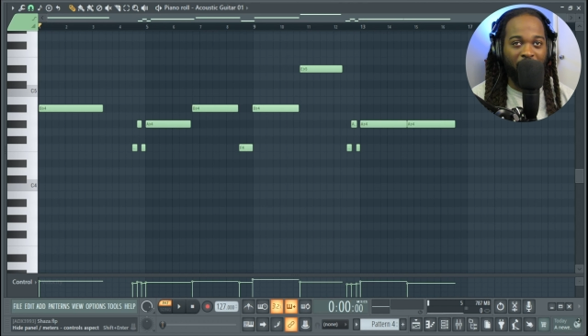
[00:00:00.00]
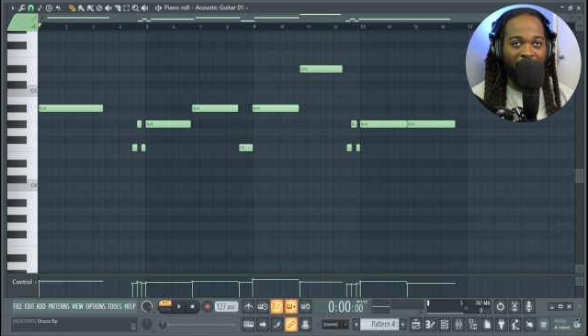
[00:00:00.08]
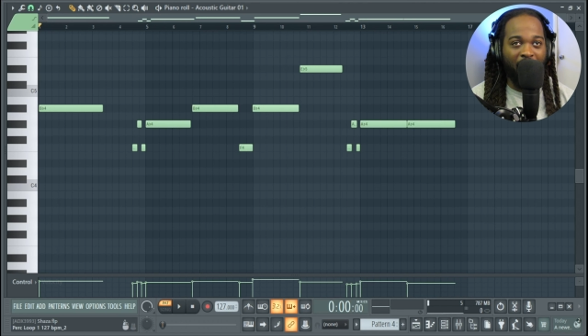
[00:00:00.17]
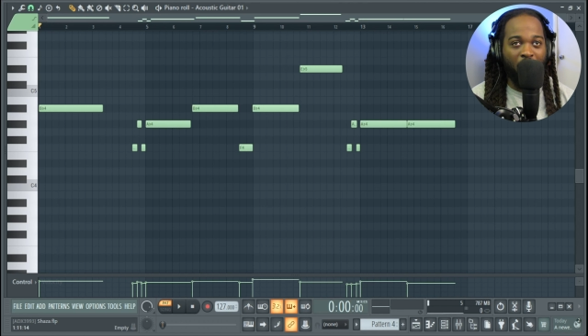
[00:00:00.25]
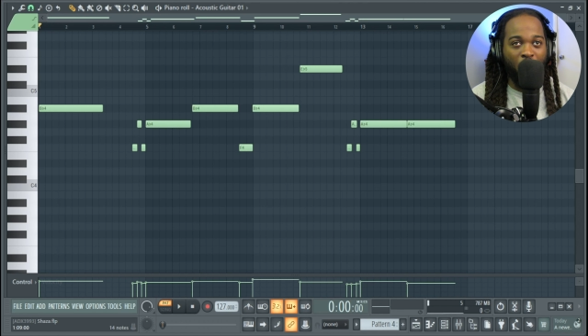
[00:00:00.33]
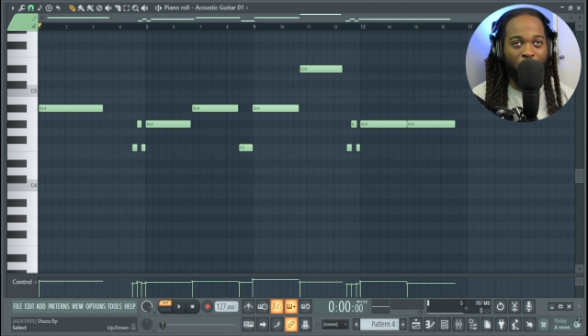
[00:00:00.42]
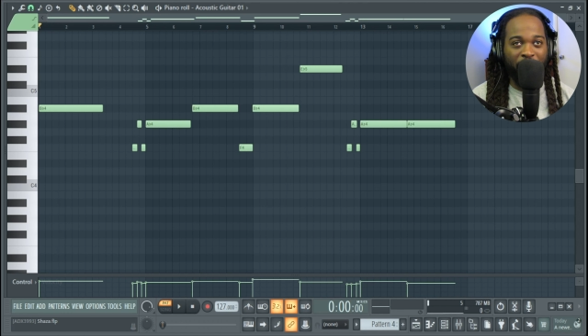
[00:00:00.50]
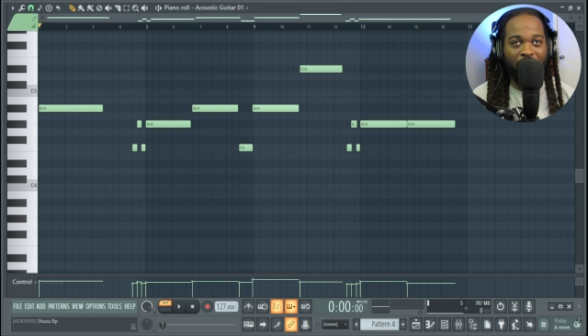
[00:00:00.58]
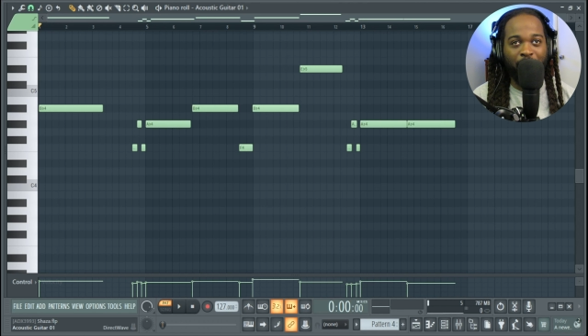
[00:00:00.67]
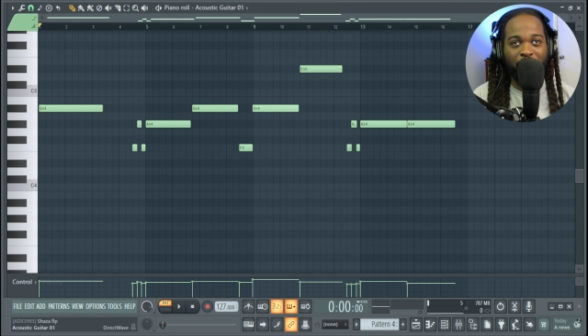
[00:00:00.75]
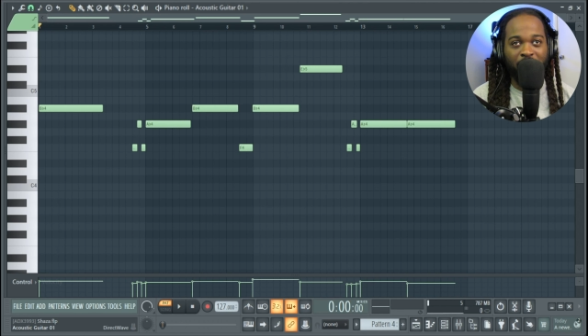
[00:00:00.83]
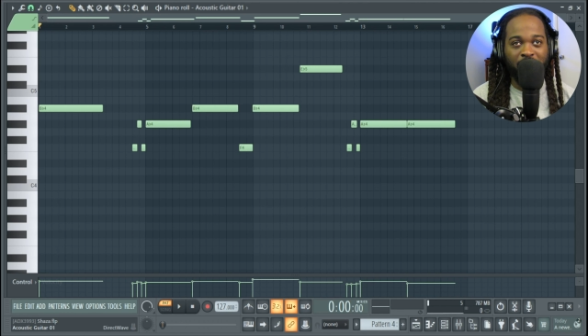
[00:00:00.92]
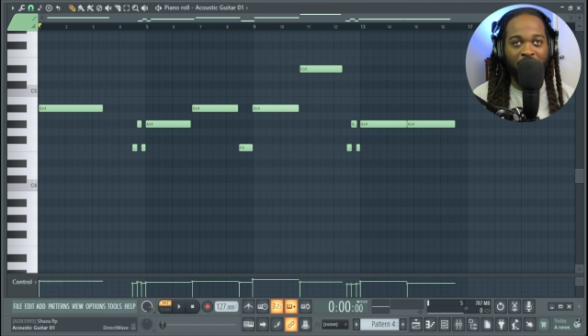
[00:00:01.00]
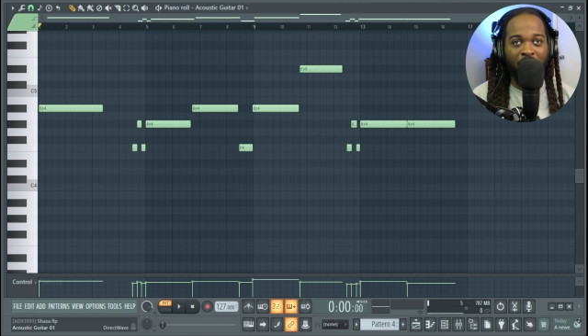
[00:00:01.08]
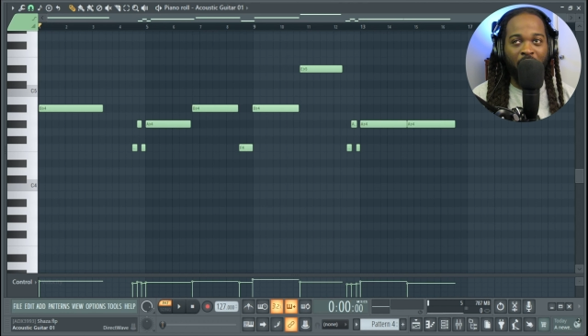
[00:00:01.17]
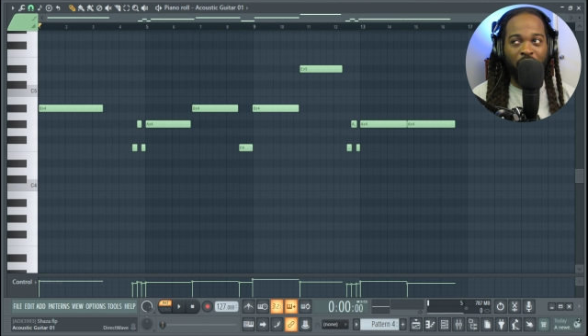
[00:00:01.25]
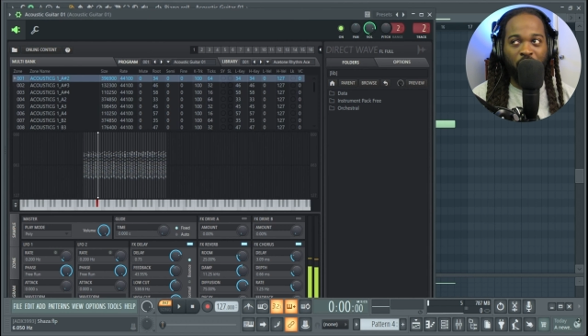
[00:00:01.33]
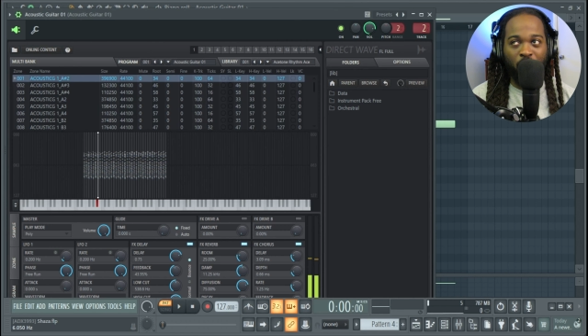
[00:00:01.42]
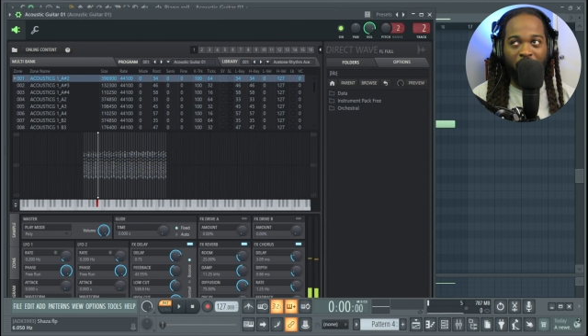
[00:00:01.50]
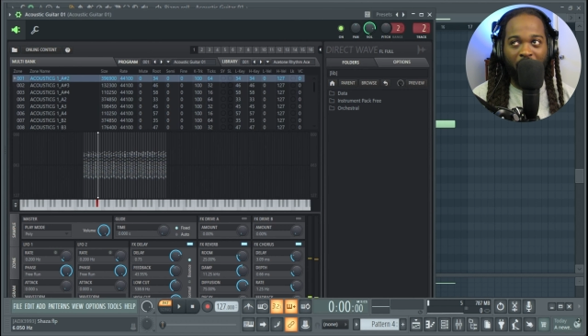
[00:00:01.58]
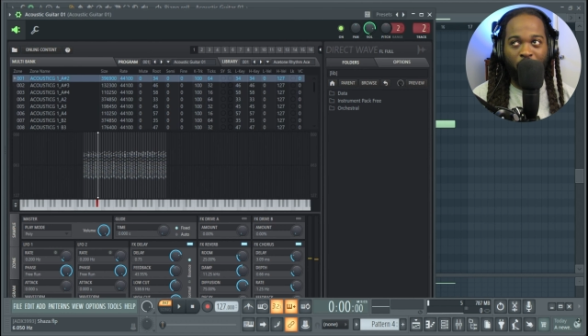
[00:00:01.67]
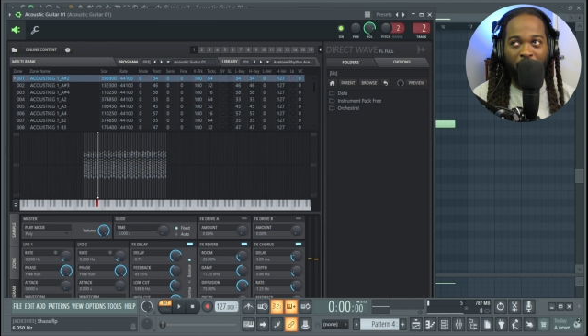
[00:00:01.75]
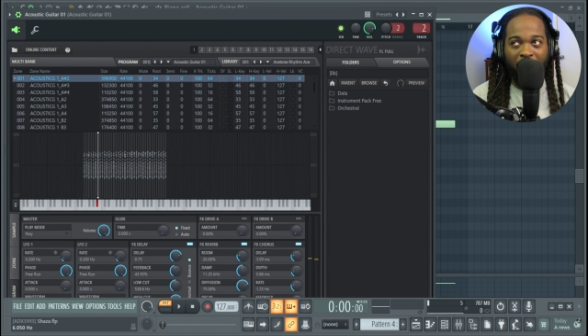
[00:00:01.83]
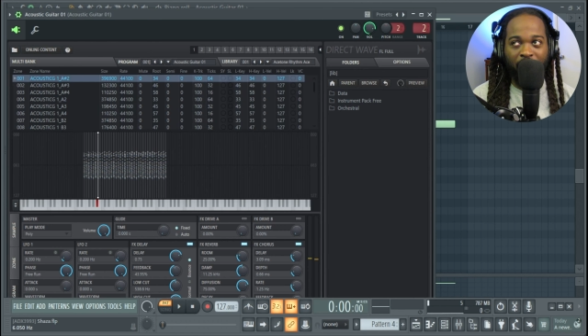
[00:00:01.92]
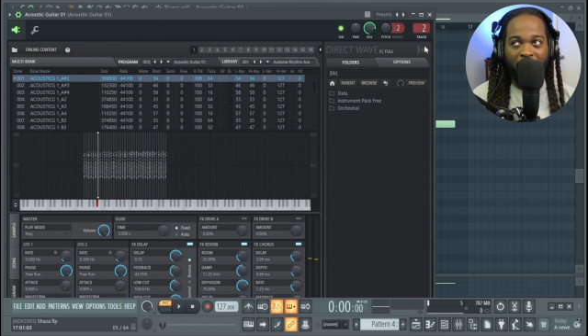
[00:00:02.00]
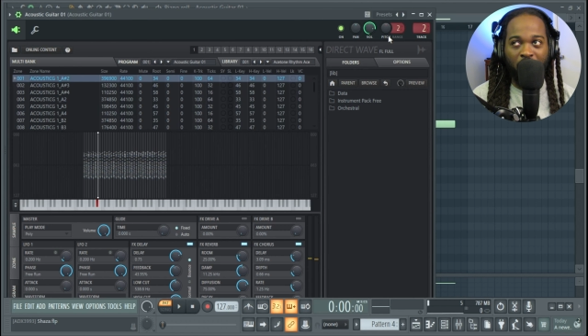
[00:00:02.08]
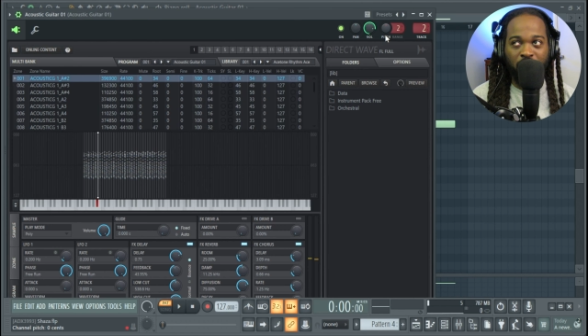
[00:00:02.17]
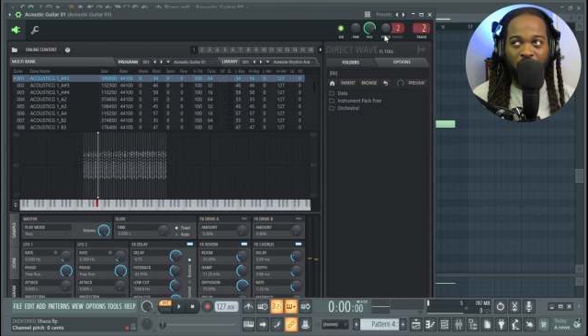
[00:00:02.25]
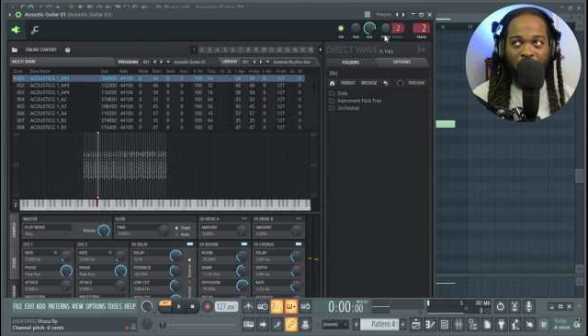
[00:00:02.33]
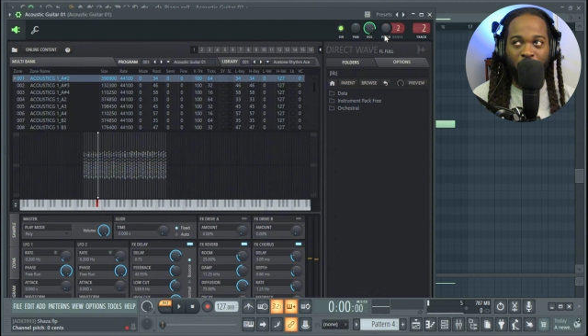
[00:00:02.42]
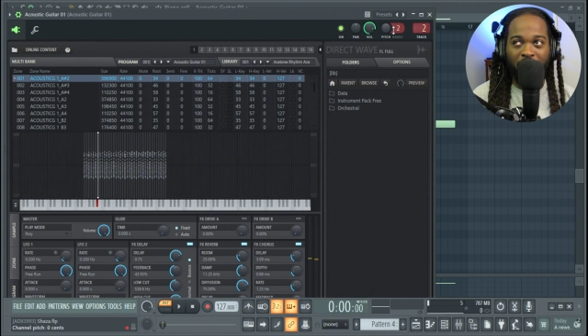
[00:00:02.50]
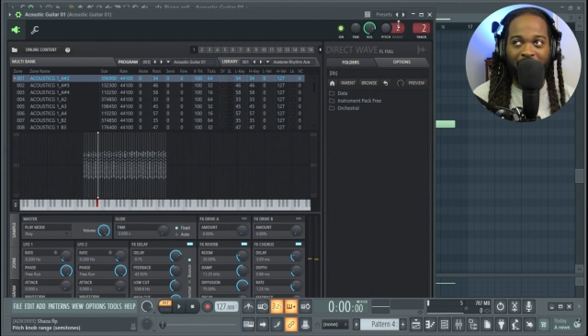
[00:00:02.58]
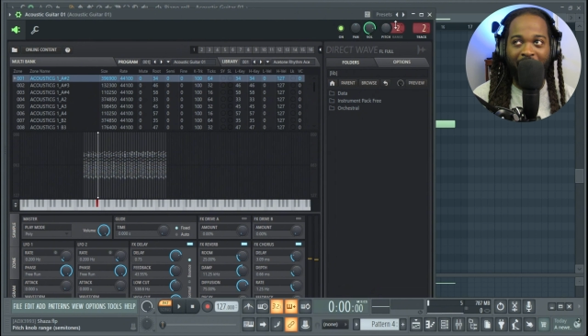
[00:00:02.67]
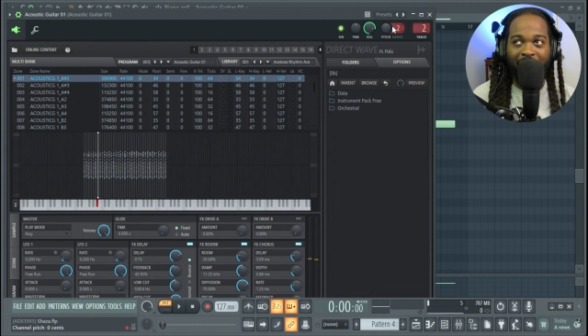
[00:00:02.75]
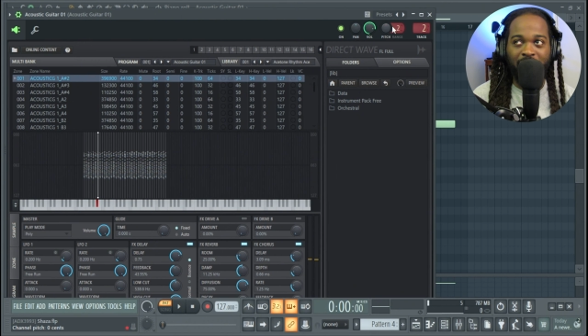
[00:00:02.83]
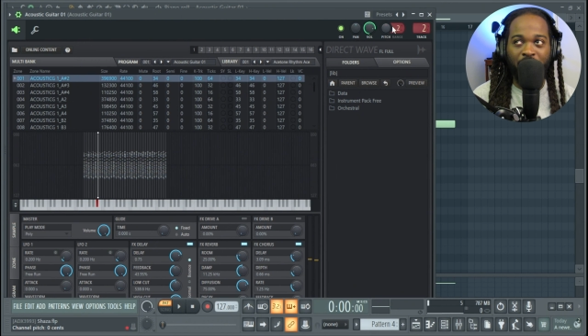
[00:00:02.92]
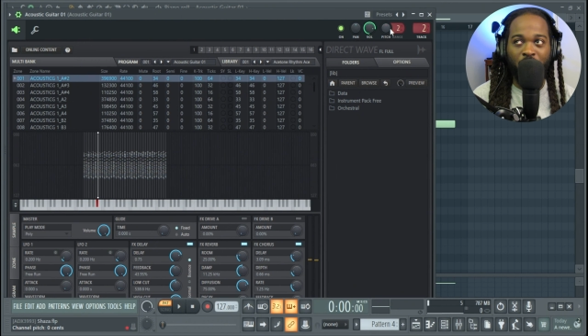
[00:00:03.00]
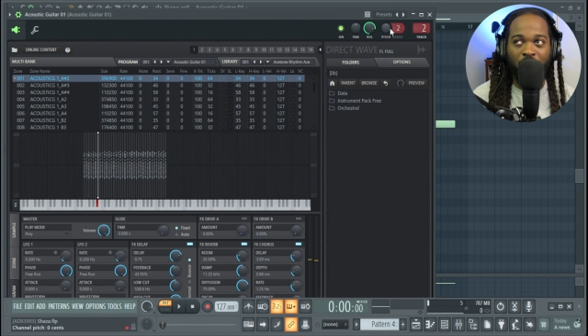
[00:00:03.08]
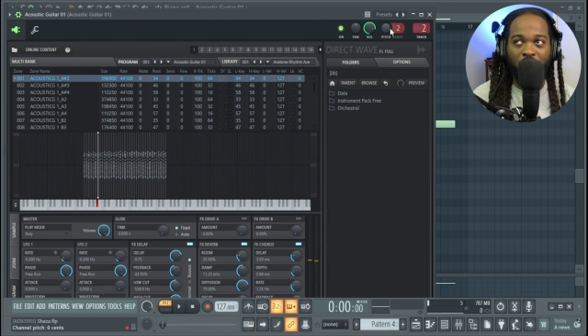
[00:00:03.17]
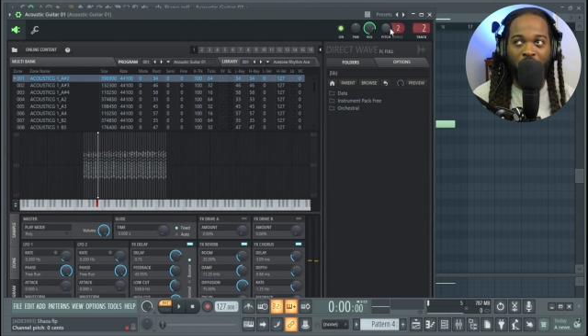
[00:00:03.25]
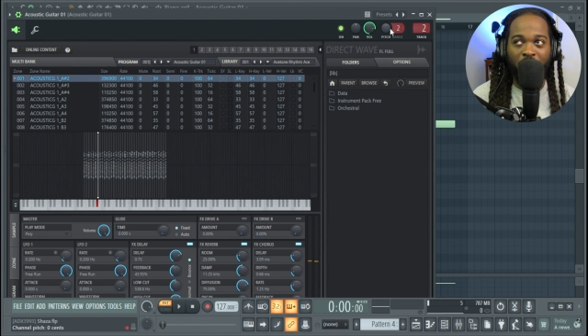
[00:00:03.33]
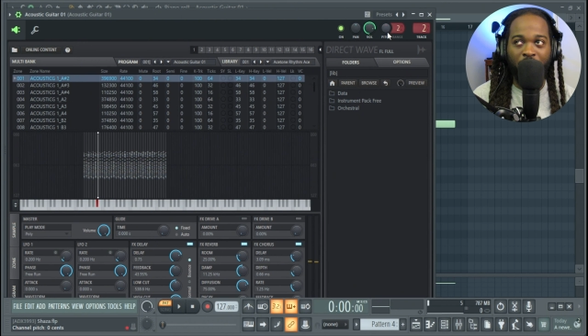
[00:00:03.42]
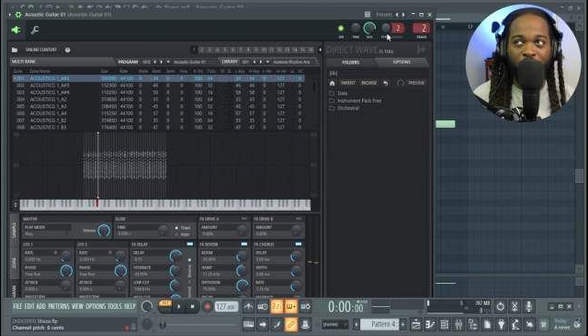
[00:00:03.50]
And I'll open up this direct wave and I'll show you what's actually going on here.